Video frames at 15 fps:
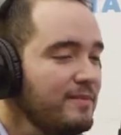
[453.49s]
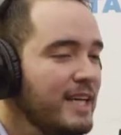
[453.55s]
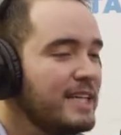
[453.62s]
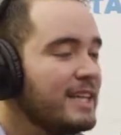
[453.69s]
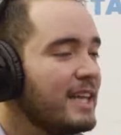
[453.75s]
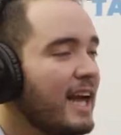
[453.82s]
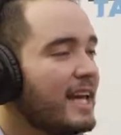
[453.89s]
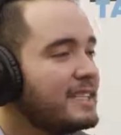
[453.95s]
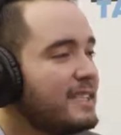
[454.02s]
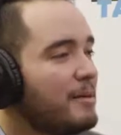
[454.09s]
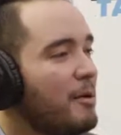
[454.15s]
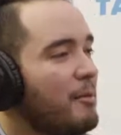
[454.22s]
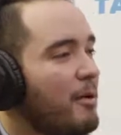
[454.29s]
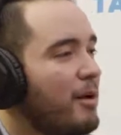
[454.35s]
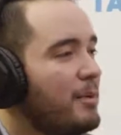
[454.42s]
And the last day,
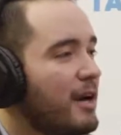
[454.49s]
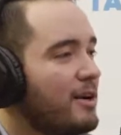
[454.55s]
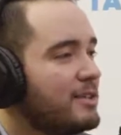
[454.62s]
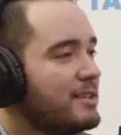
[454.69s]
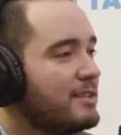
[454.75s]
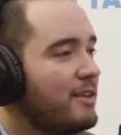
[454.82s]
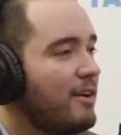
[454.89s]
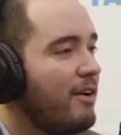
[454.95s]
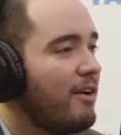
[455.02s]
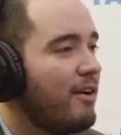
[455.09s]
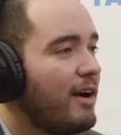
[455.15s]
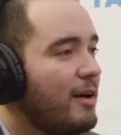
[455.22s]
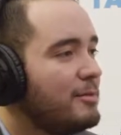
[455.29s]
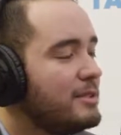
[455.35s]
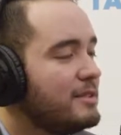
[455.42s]
my mom and I are sitting in the car,
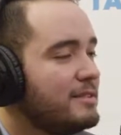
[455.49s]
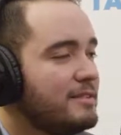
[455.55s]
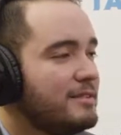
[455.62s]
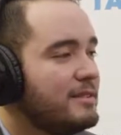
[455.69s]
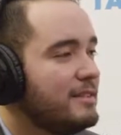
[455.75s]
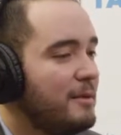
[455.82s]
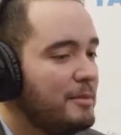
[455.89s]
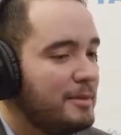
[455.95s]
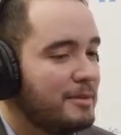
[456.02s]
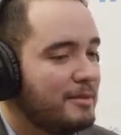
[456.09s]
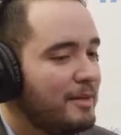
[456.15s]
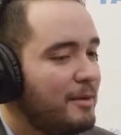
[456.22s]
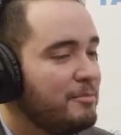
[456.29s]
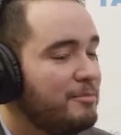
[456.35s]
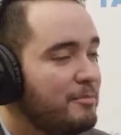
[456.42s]
and
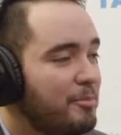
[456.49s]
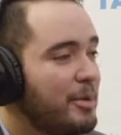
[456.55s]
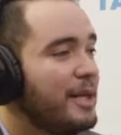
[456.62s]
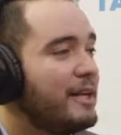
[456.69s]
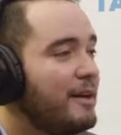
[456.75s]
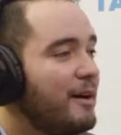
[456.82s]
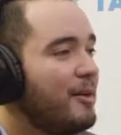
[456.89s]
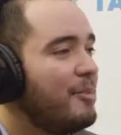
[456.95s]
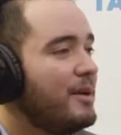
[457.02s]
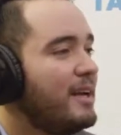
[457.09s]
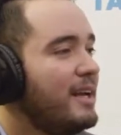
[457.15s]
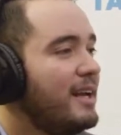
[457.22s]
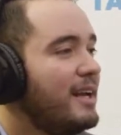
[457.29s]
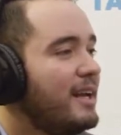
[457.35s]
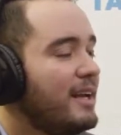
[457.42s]
I'm beat up.
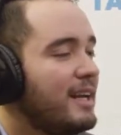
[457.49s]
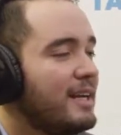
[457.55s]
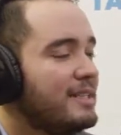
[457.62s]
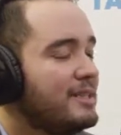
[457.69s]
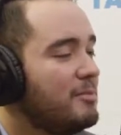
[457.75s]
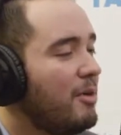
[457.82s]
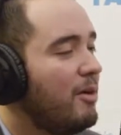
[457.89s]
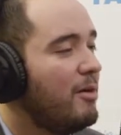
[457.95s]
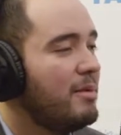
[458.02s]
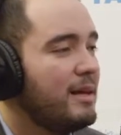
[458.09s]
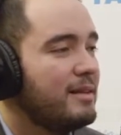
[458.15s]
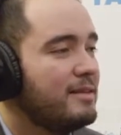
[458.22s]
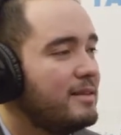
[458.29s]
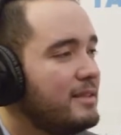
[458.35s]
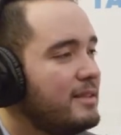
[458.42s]
And I said, Mom,
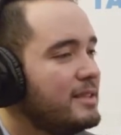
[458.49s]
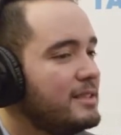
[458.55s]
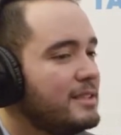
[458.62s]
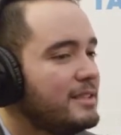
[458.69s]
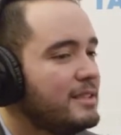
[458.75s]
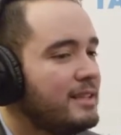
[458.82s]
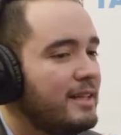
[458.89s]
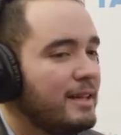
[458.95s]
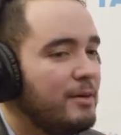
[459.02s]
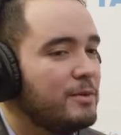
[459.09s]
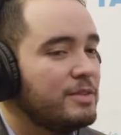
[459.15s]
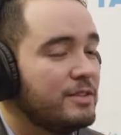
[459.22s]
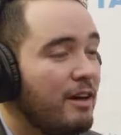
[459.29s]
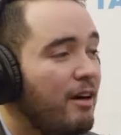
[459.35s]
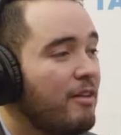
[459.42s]
that
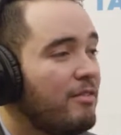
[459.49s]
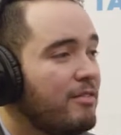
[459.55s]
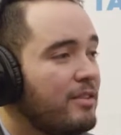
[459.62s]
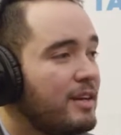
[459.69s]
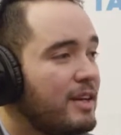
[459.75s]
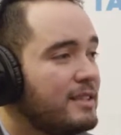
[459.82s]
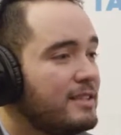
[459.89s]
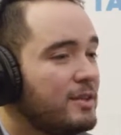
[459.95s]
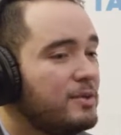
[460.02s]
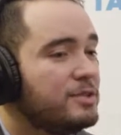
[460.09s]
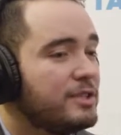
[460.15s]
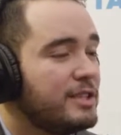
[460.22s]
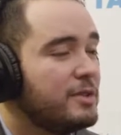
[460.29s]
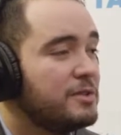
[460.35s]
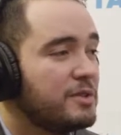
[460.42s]
was tough. I said, those
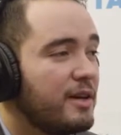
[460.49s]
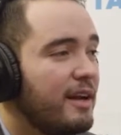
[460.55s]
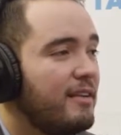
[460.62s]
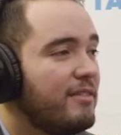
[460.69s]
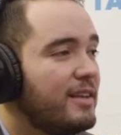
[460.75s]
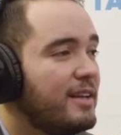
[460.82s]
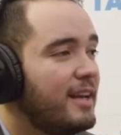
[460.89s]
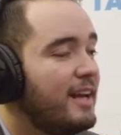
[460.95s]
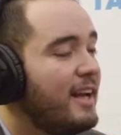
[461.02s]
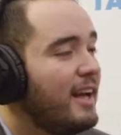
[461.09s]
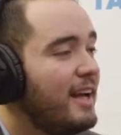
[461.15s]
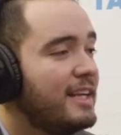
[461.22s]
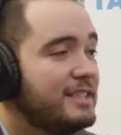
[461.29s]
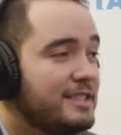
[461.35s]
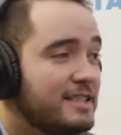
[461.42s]
shingles are heavy.
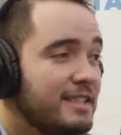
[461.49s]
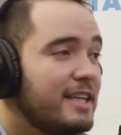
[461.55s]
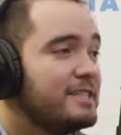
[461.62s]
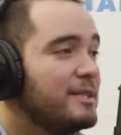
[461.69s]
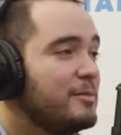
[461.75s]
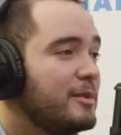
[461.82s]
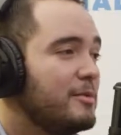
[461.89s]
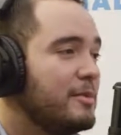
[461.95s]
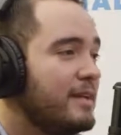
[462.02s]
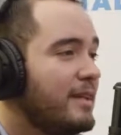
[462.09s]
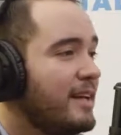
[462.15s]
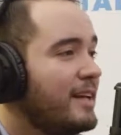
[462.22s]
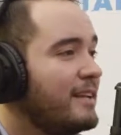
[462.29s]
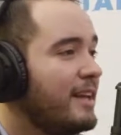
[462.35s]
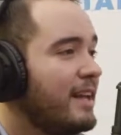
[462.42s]
And she said something to me
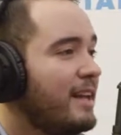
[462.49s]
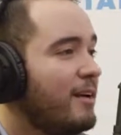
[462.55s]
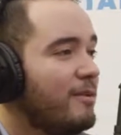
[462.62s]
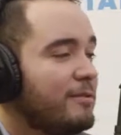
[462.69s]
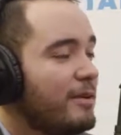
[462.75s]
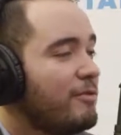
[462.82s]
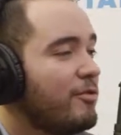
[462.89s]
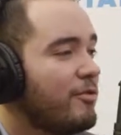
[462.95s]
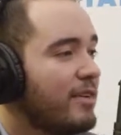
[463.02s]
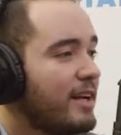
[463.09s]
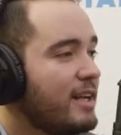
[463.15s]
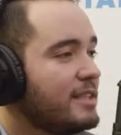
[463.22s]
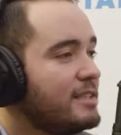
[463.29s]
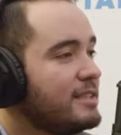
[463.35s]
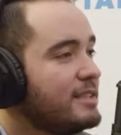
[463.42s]
then that I'll never
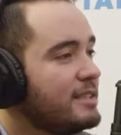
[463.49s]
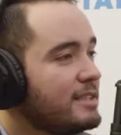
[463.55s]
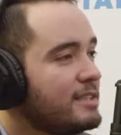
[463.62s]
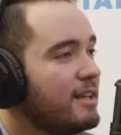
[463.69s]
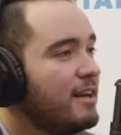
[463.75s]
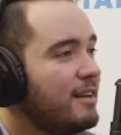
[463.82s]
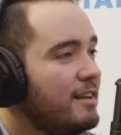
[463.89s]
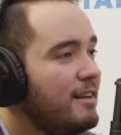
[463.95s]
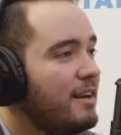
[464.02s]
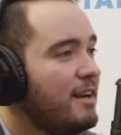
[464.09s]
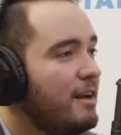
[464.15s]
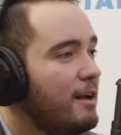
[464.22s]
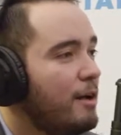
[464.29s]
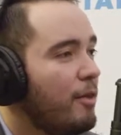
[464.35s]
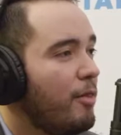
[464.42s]
forget. She said, son,
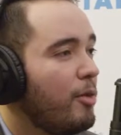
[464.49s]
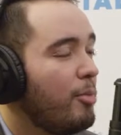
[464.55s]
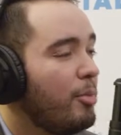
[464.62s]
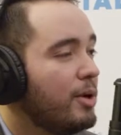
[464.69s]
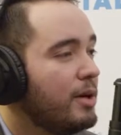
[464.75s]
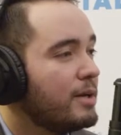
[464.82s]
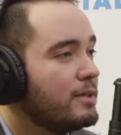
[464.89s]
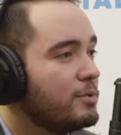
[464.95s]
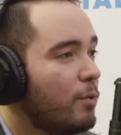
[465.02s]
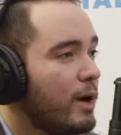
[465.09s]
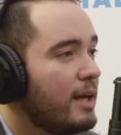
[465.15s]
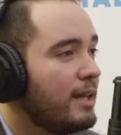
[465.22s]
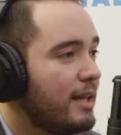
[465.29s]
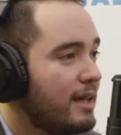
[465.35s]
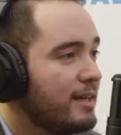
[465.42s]
the books
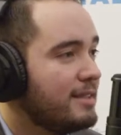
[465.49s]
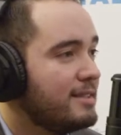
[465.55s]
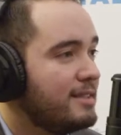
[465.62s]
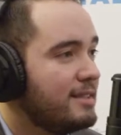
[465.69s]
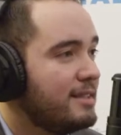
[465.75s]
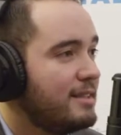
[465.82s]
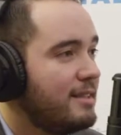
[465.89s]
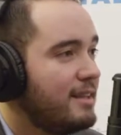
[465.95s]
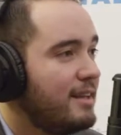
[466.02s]
weigh less.